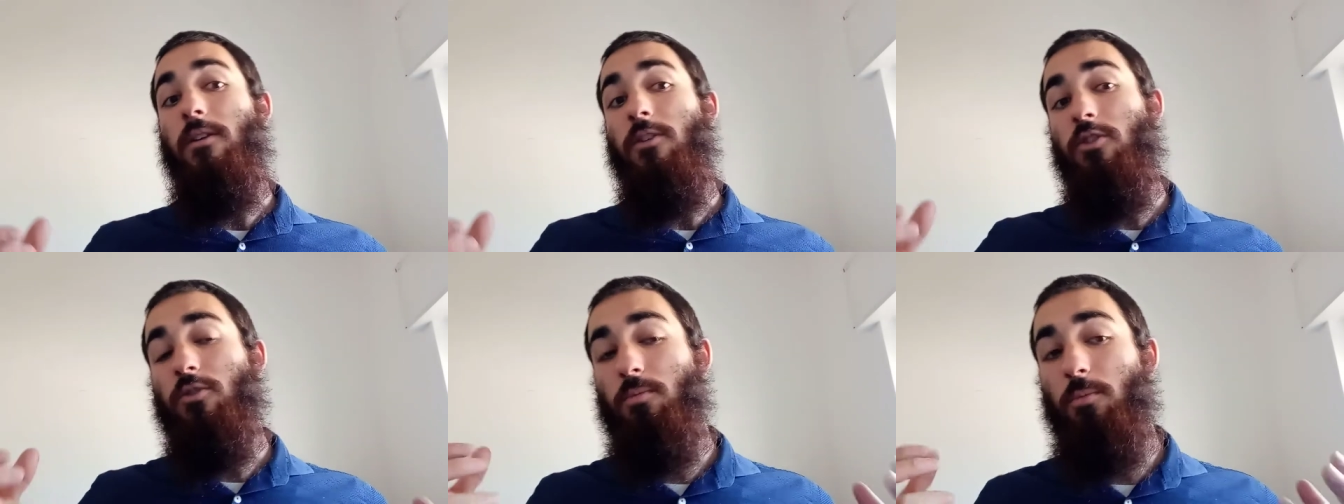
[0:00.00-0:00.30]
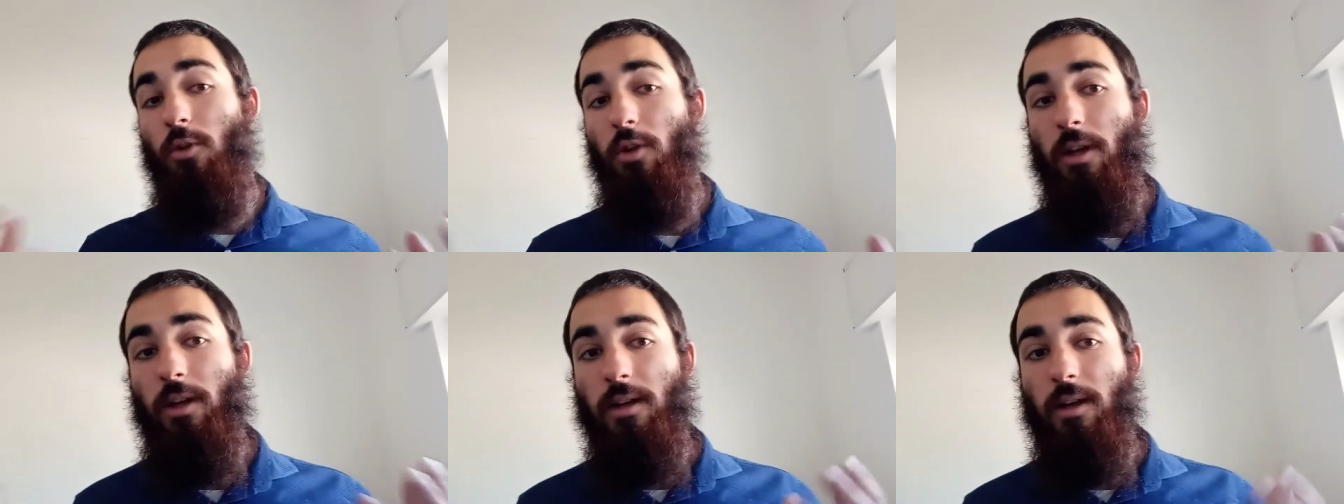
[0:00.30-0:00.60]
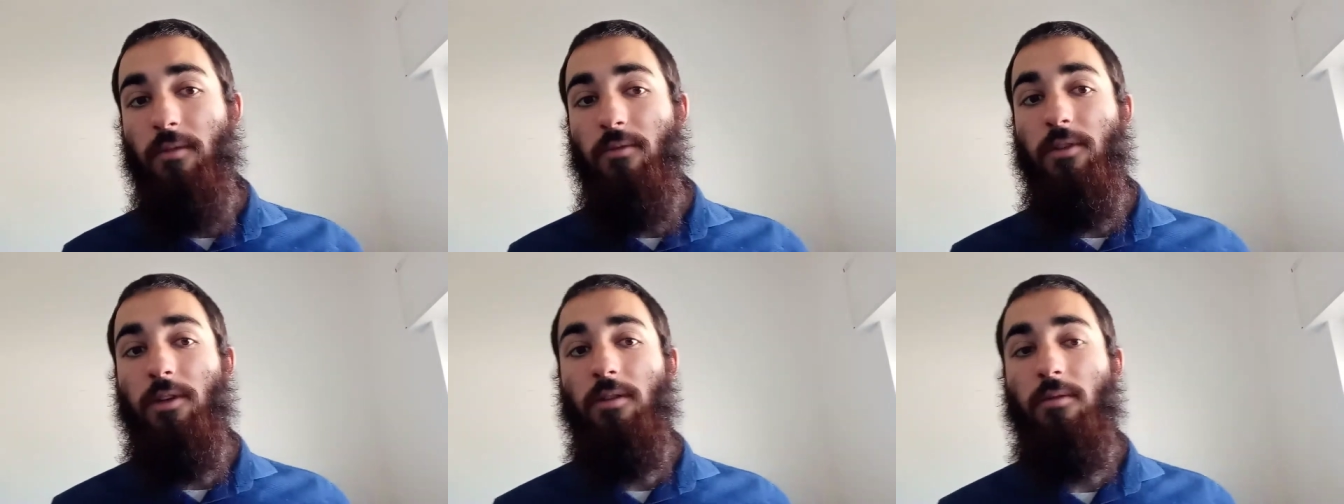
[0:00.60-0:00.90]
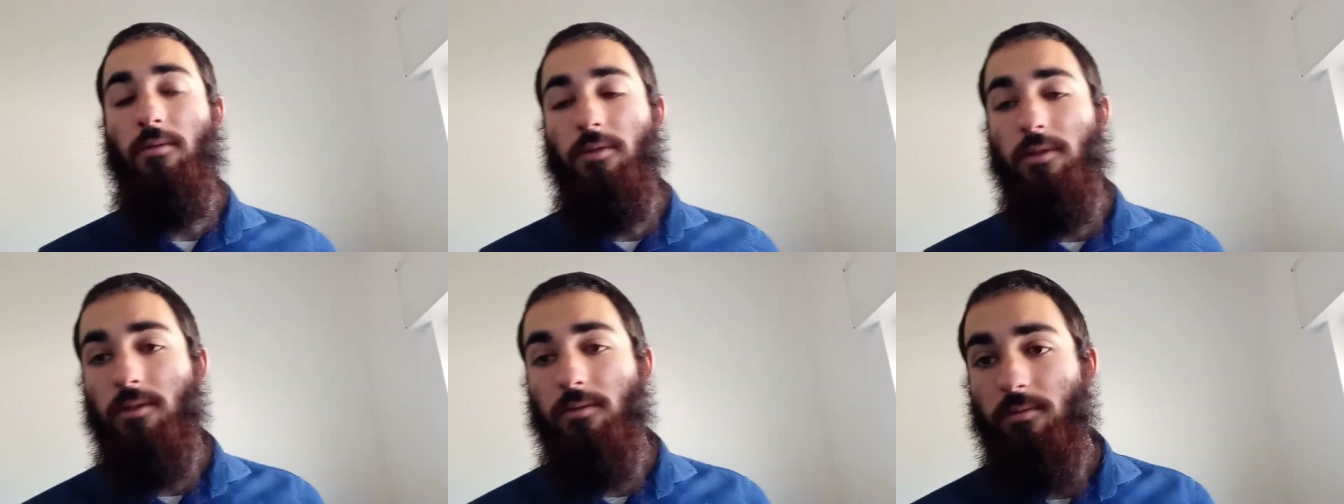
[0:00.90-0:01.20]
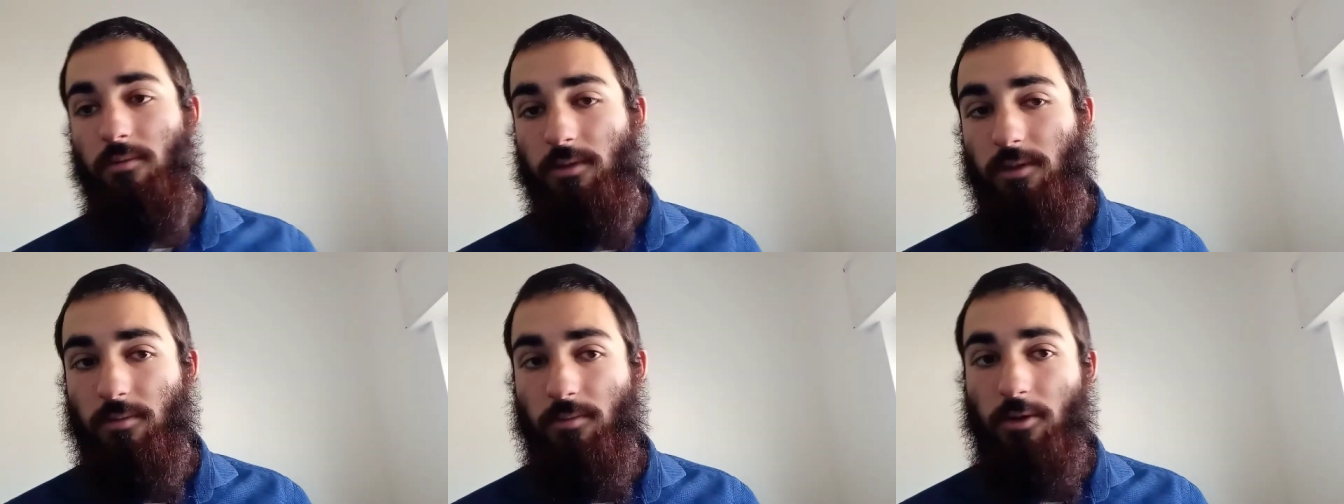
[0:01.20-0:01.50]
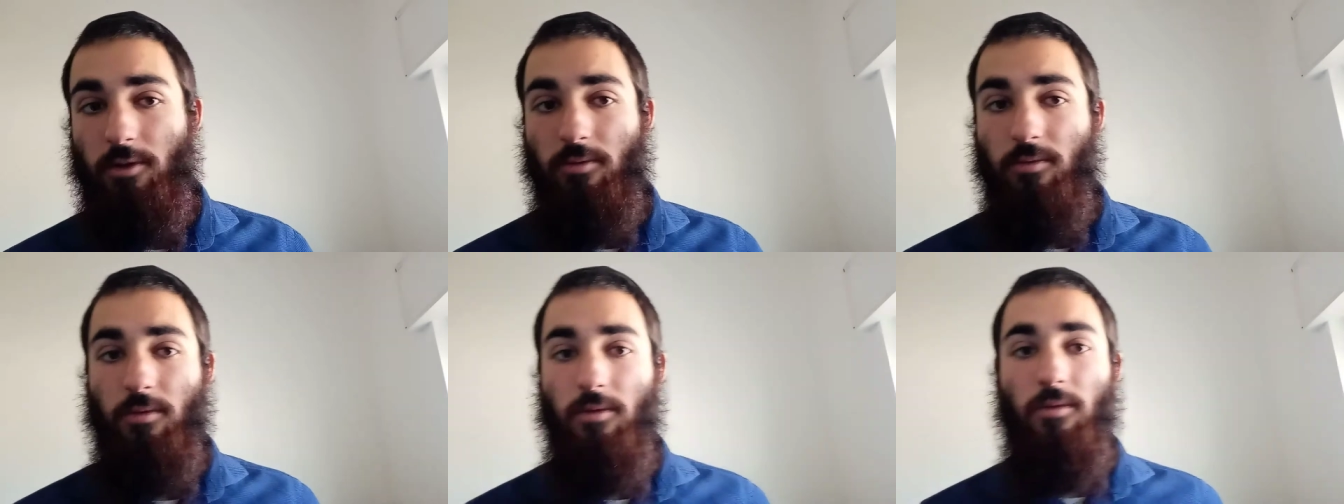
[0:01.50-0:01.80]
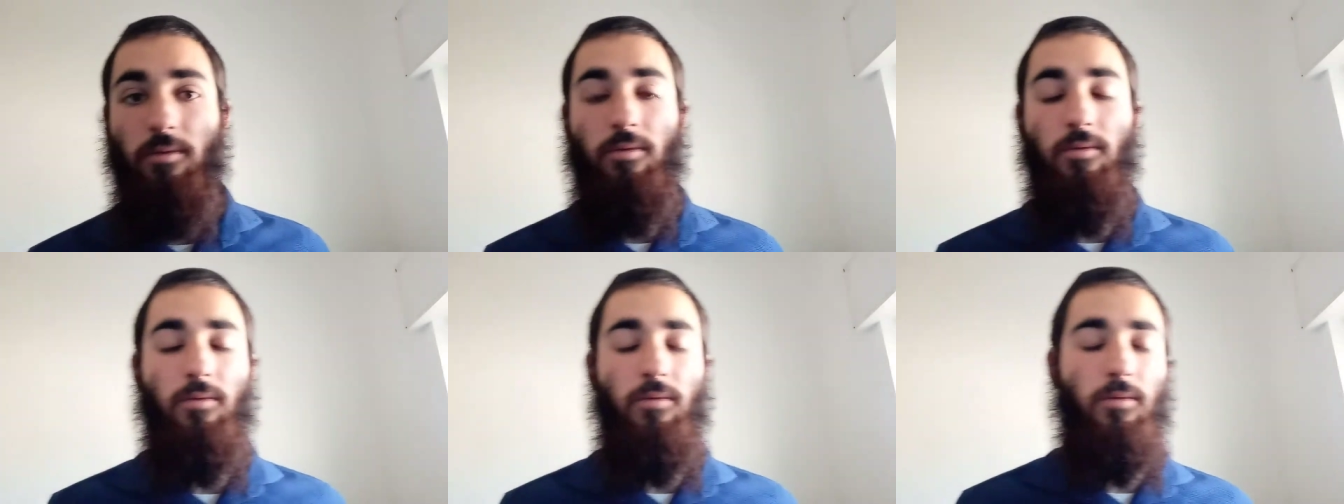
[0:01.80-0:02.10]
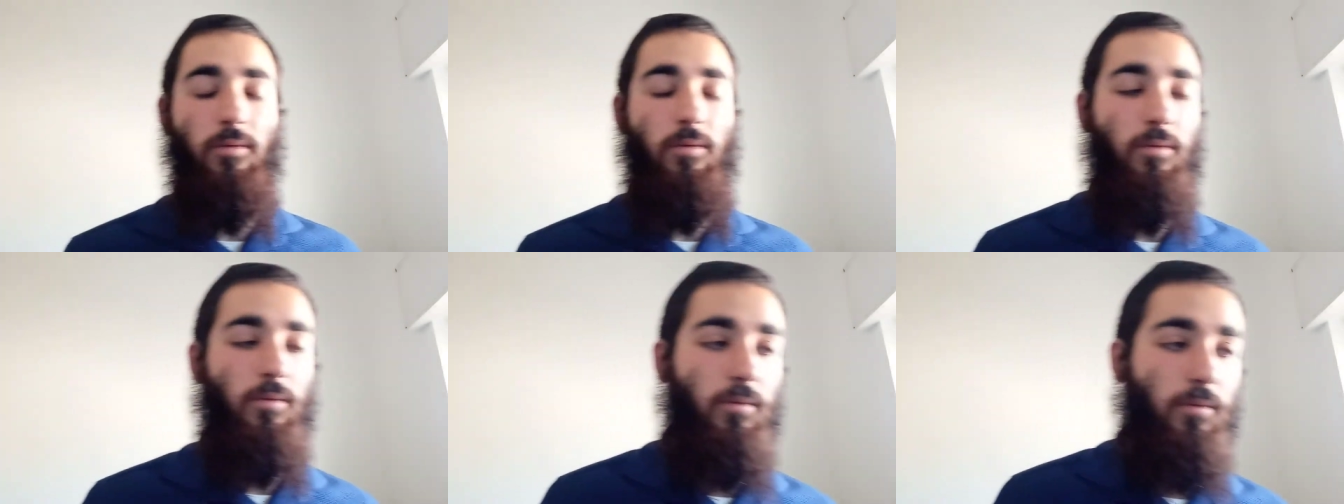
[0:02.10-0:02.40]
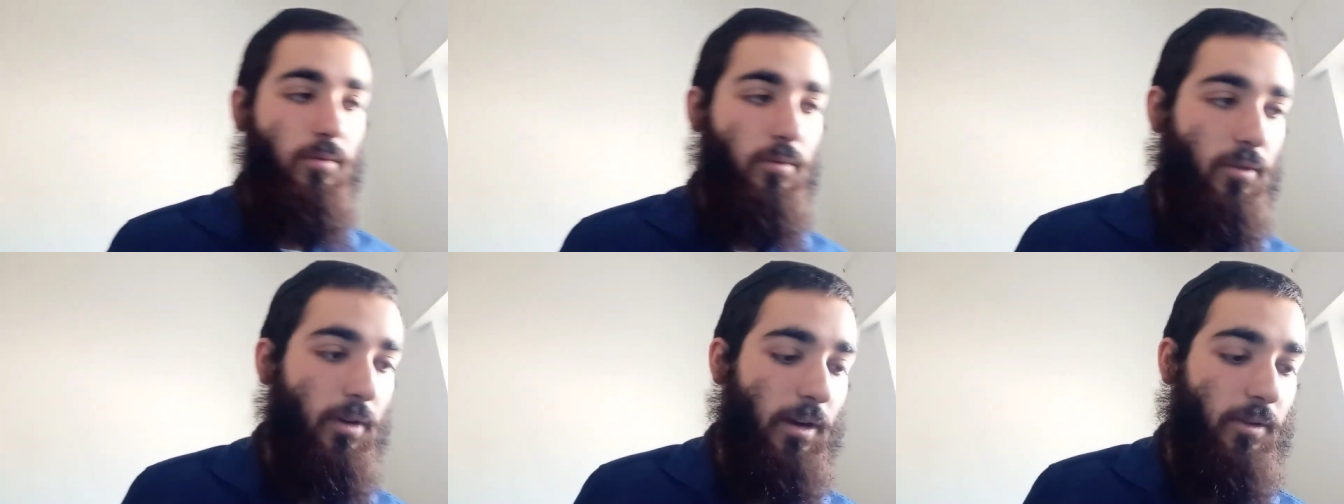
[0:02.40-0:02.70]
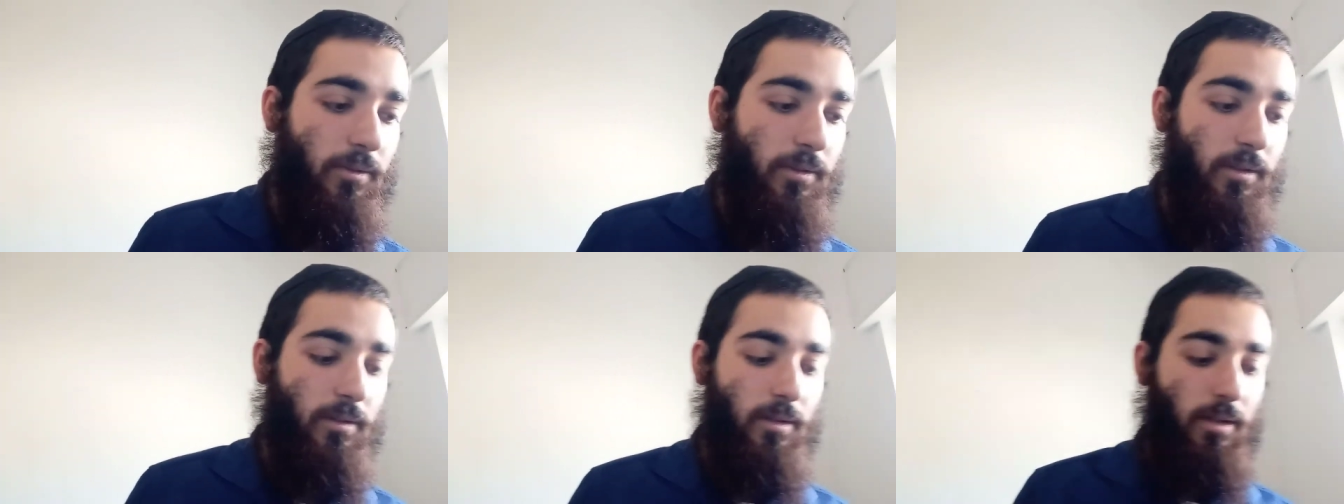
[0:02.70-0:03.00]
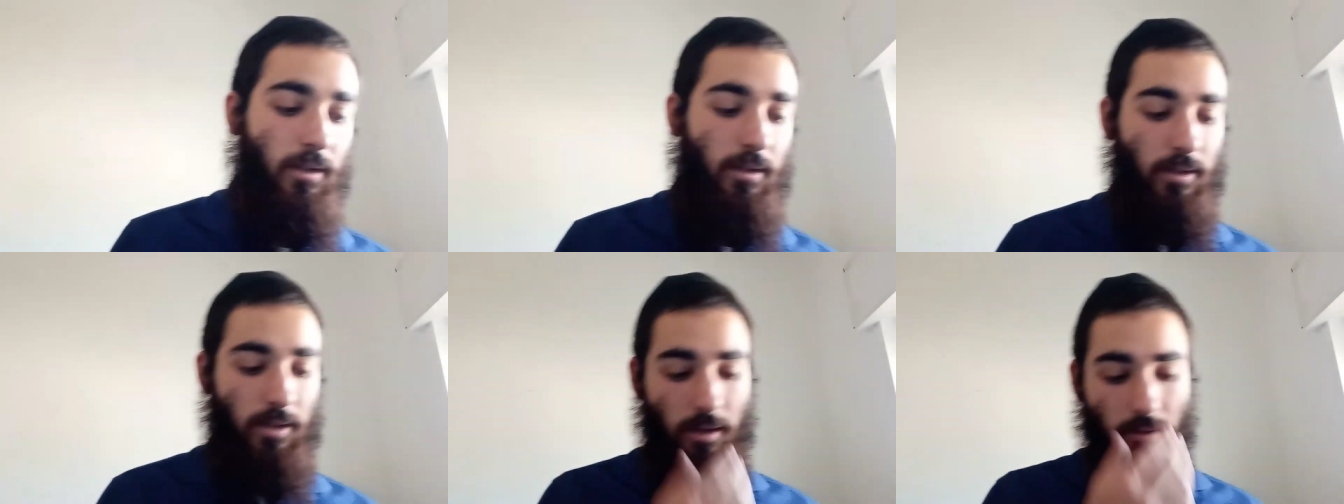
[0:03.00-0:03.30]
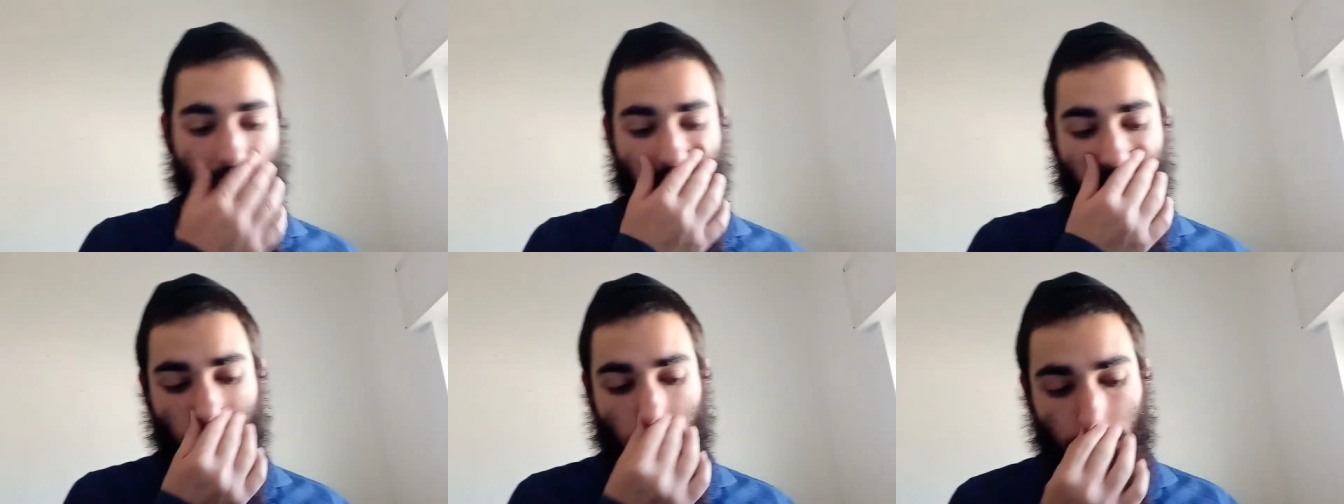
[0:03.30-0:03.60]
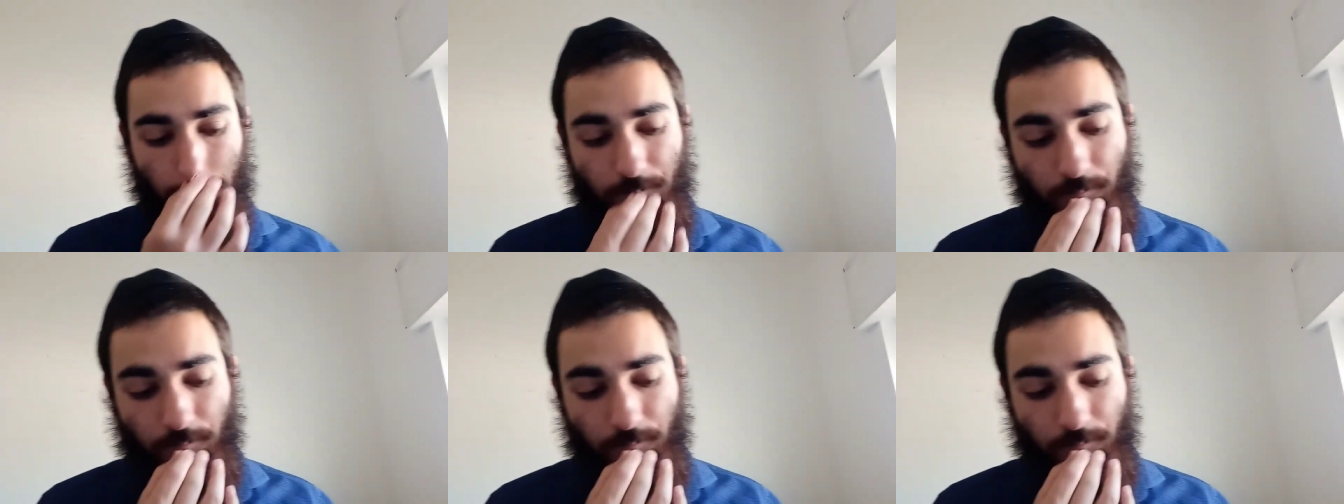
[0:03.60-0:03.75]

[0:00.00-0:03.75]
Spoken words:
Shmuel Hanavi was the one who crowned King David.